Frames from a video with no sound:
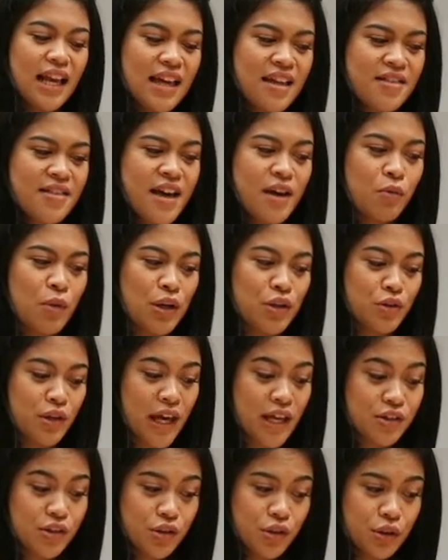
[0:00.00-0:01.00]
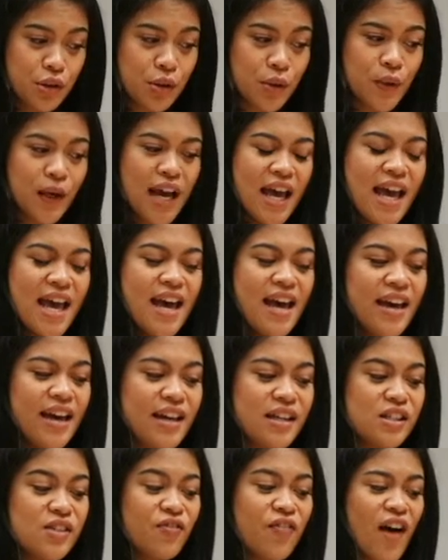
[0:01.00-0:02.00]
then what you can do
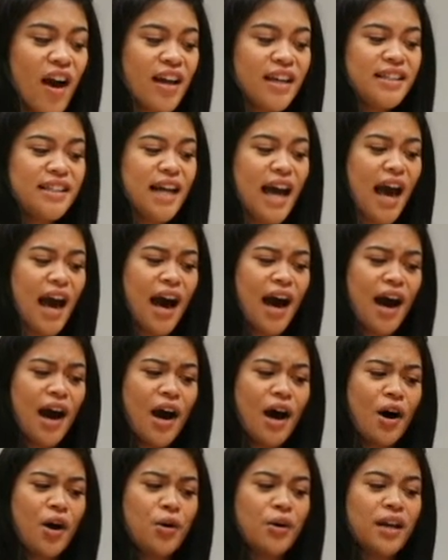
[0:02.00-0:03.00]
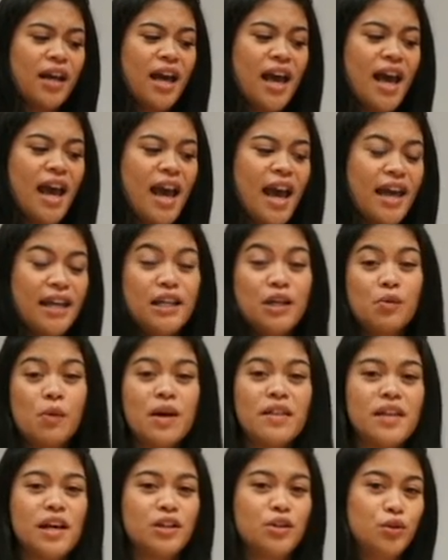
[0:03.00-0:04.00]
is find out
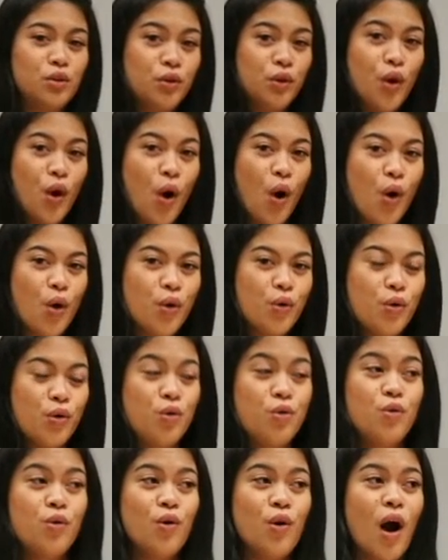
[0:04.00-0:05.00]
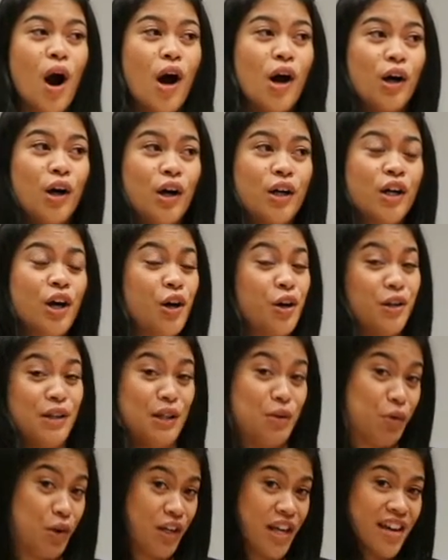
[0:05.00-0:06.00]
anyone that you know who are
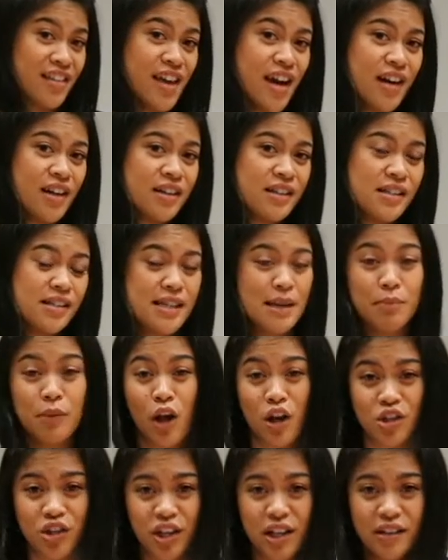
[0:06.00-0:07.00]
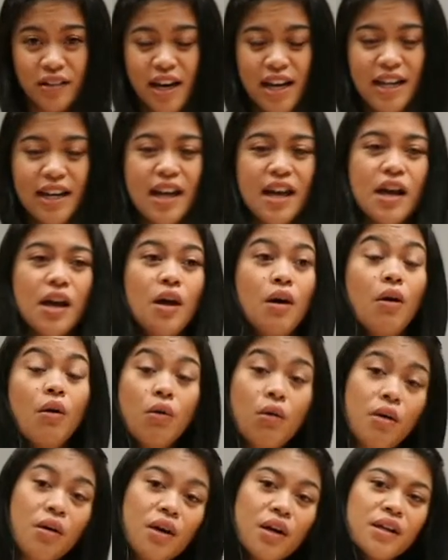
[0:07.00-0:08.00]
currently working there, same logic, right?
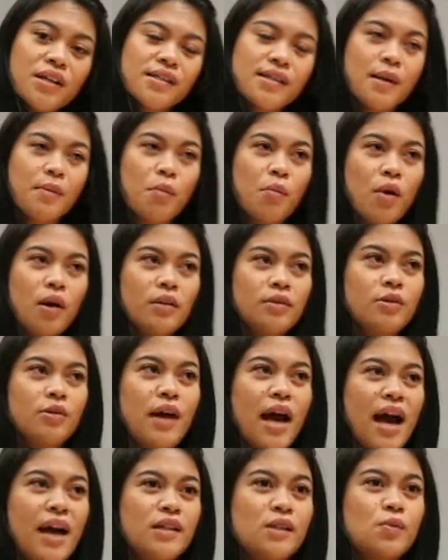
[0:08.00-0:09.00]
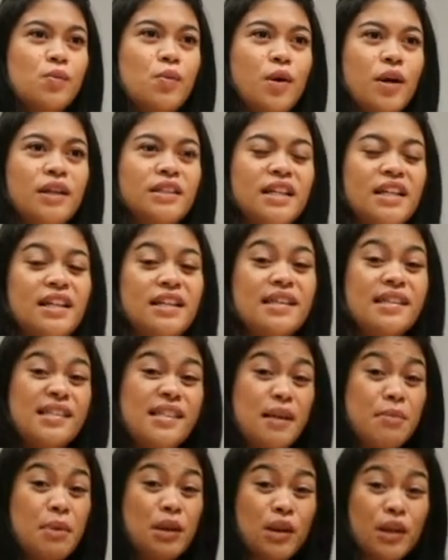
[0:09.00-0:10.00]
Or someone who has worked in a
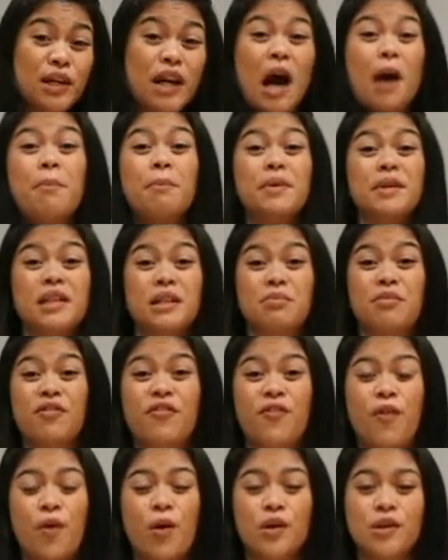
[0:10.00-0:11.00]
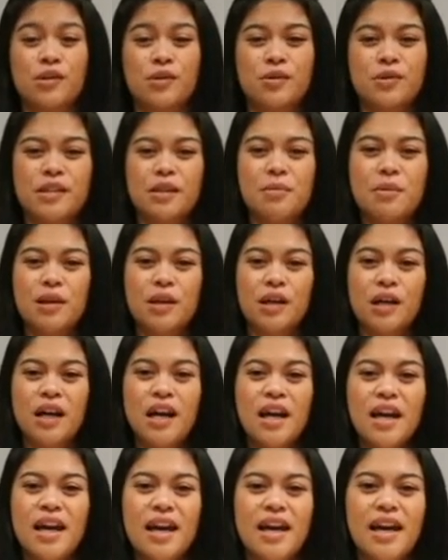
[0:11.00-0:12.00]
similar company before, so similar
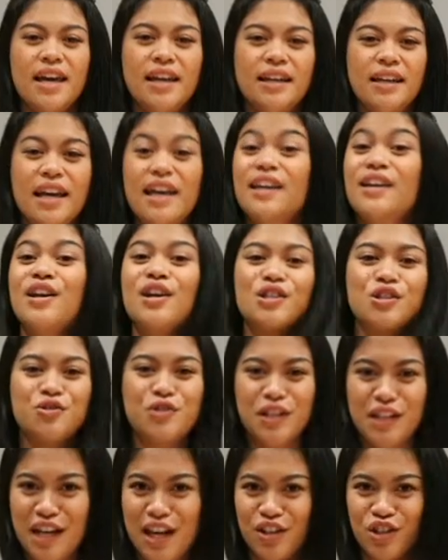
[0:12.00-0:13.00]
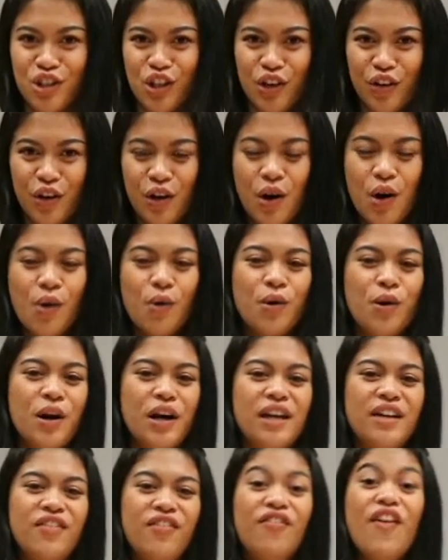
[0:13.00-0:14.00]
in industry nature or
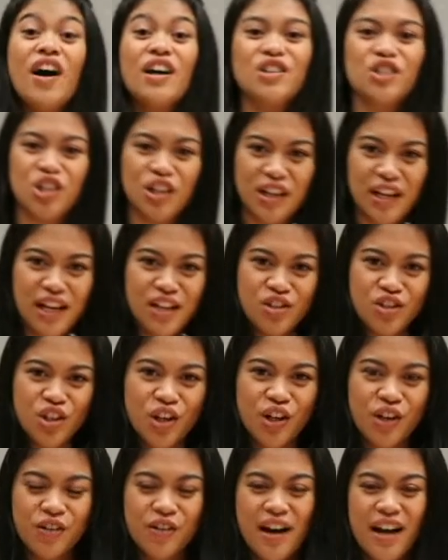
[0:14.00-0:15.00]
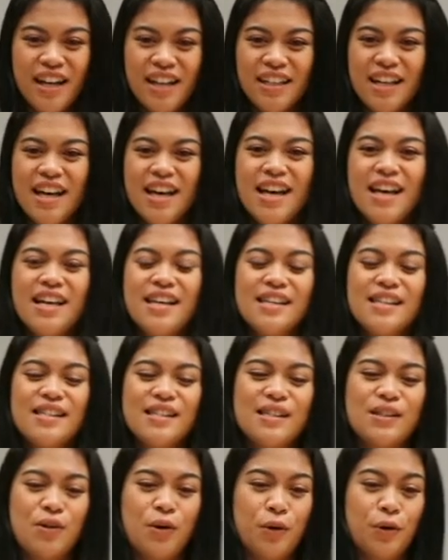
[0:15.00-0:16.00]
in function nature, right?
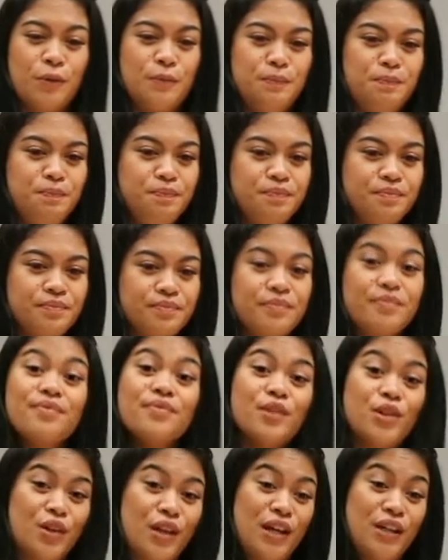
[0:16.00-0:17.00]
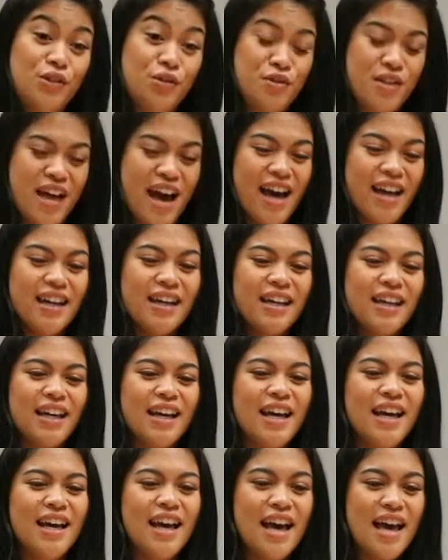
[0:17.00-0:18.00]
So you can do that.
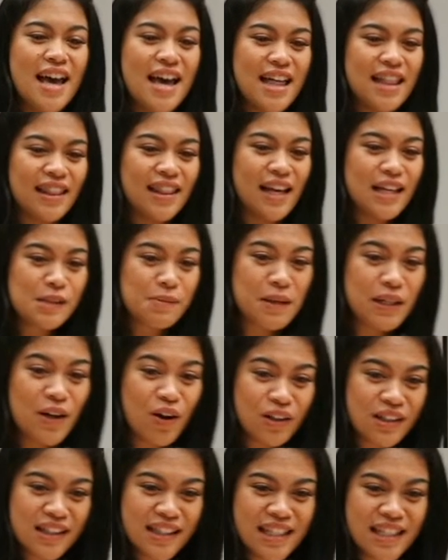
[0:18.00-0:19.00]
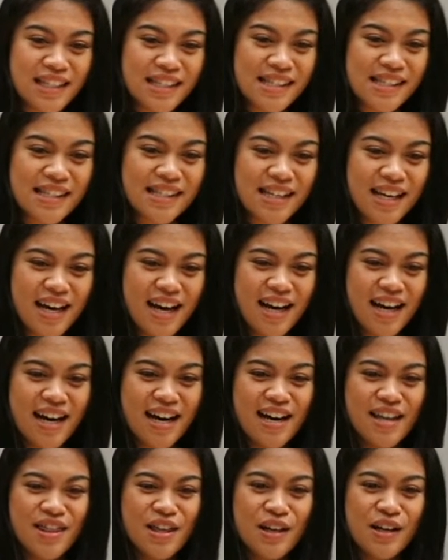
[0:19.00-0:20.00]
Last but not least,
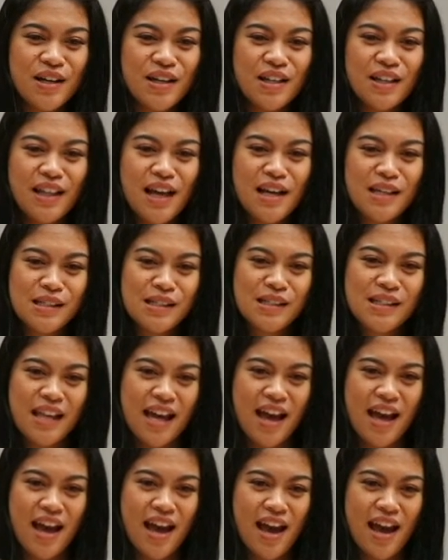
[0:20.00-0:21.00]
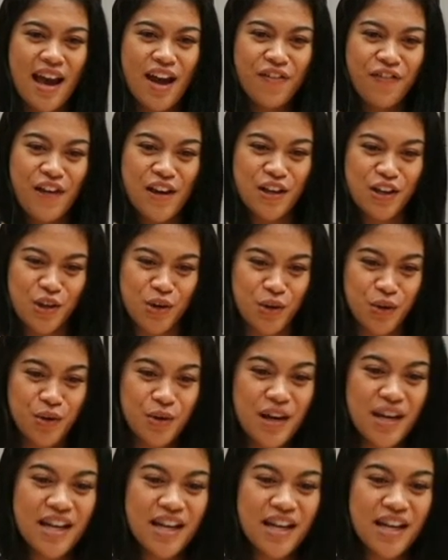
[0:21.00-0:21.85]
the last FAQ